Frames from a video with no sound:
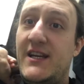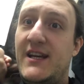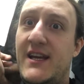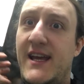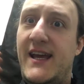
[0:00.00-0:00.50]

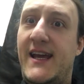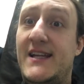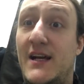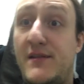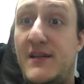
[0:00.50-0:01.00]
and I'll
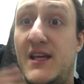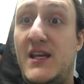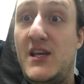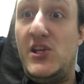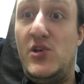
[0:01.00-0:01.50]
see
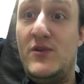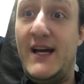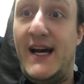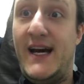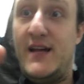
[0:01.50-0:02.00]
you
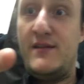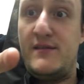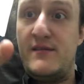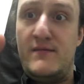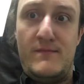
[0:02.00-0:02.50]
guys,
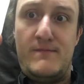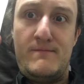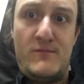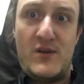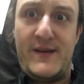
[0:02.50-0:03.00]
where's
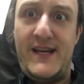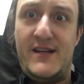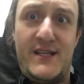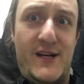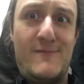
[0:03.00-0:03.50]
my hand here?